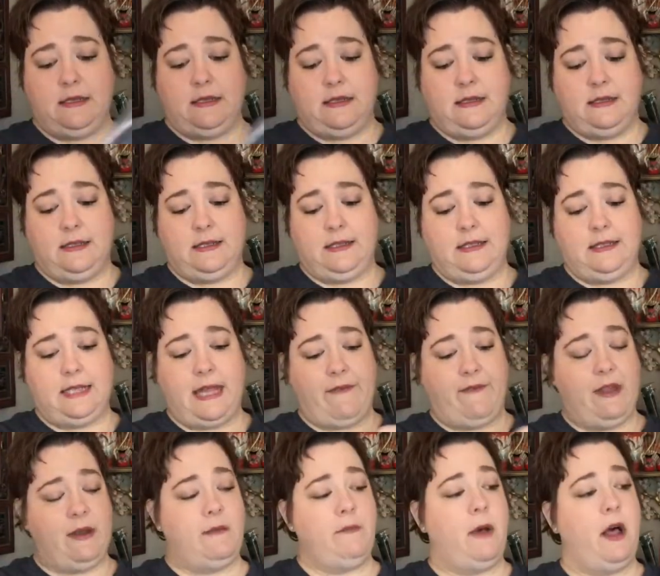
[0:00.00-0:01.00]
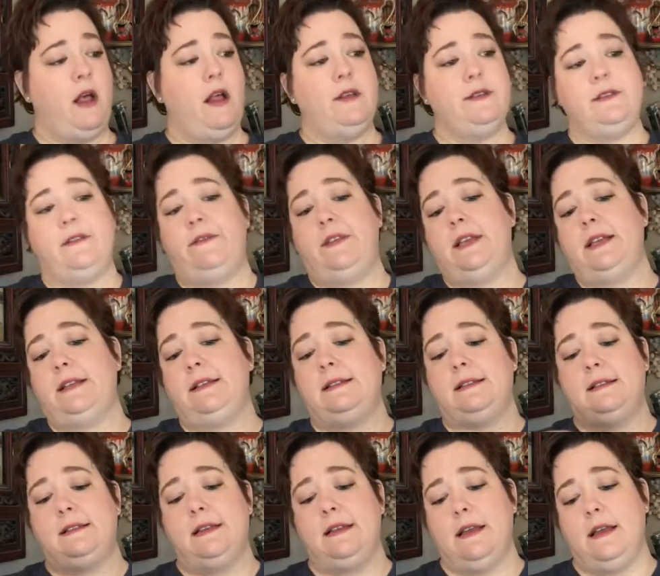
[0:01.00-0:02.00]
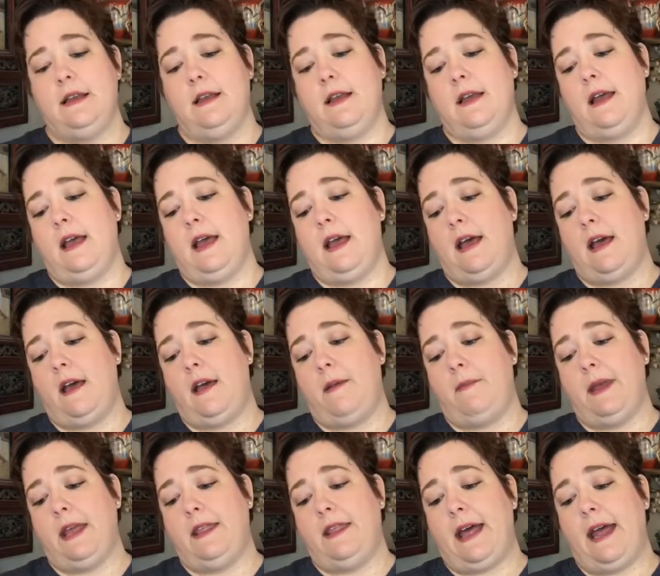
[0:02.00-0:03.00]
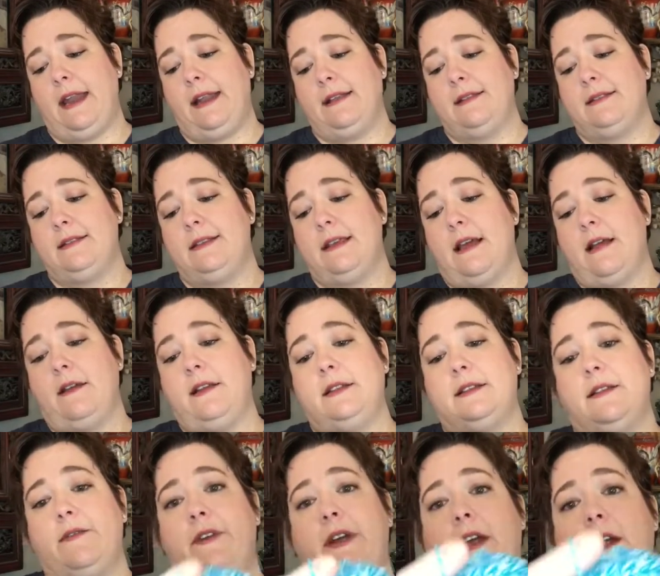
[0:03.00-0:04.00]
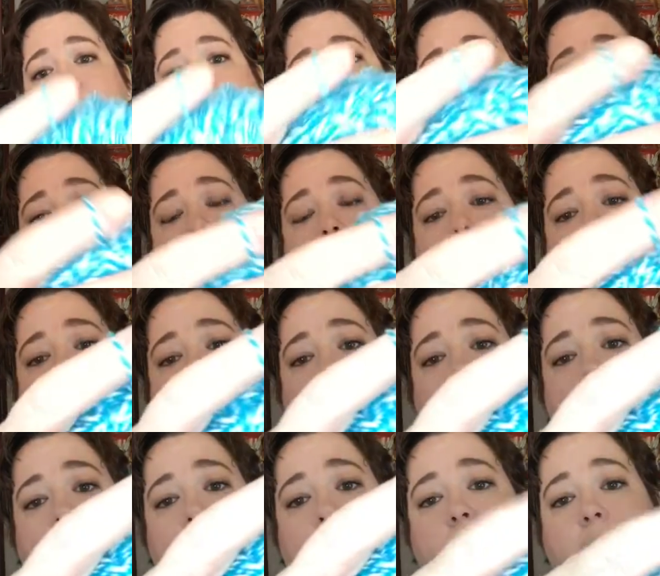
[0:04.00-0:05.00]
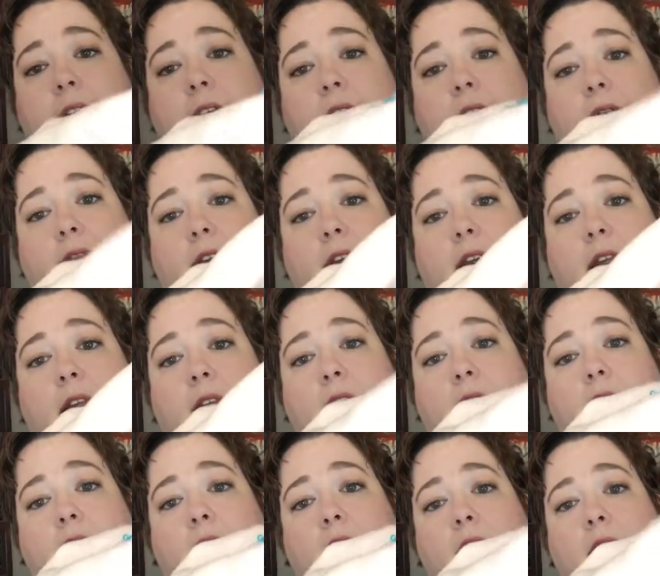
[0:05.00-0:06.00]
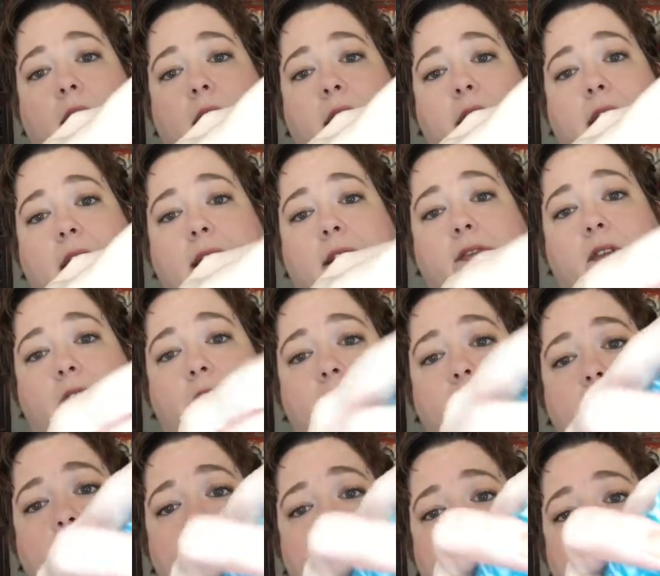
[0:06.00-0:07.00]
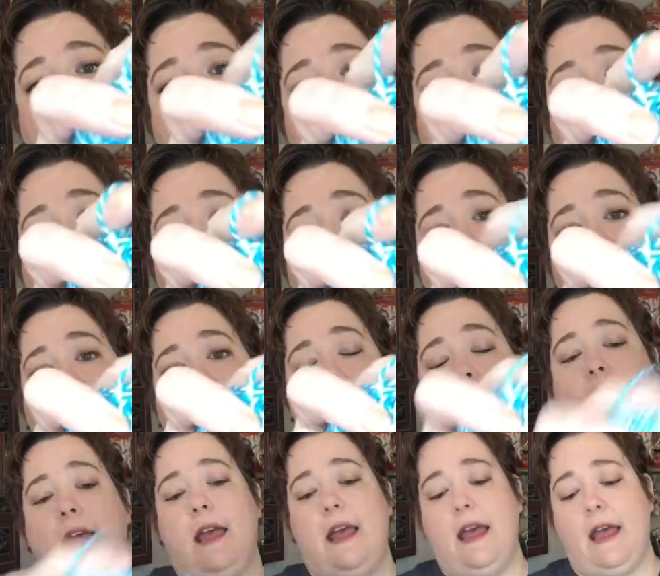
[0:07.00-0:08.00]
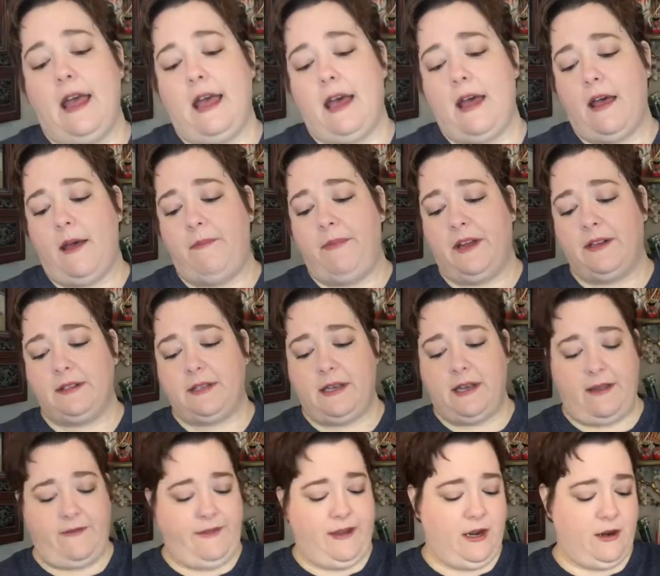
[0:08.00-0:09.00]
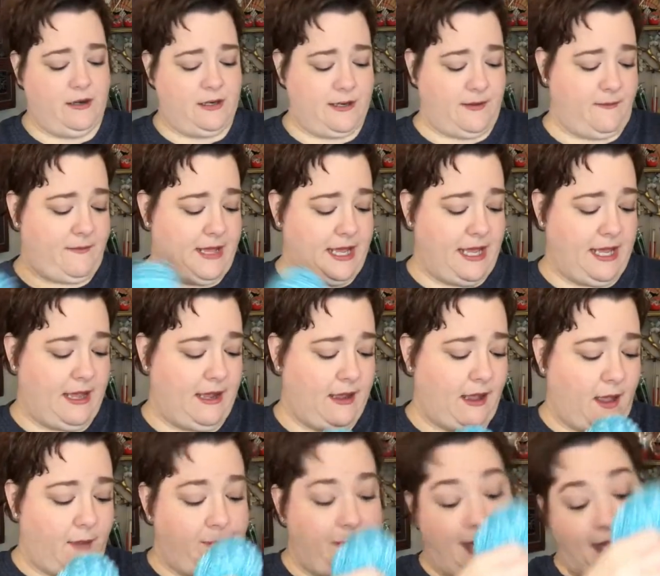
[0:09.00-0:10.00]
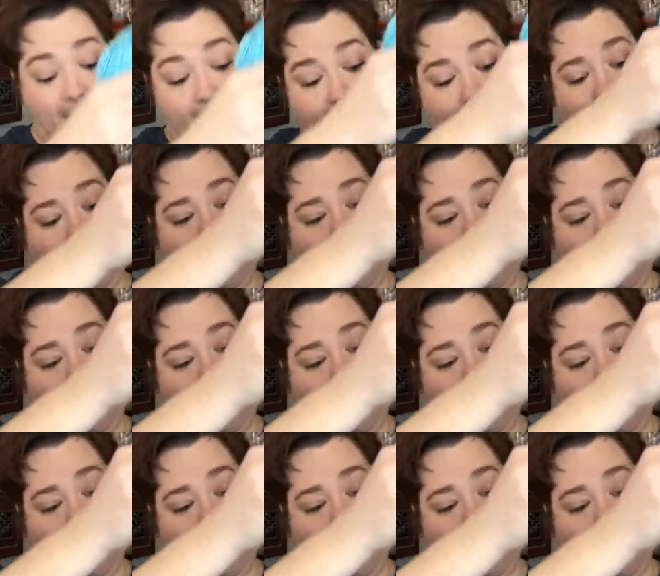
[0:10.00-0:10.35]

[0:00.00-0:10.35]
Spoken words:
7 balls of this. And that is a very pretty cotton. I think it's very nice. I like that. There's enough here to make a bag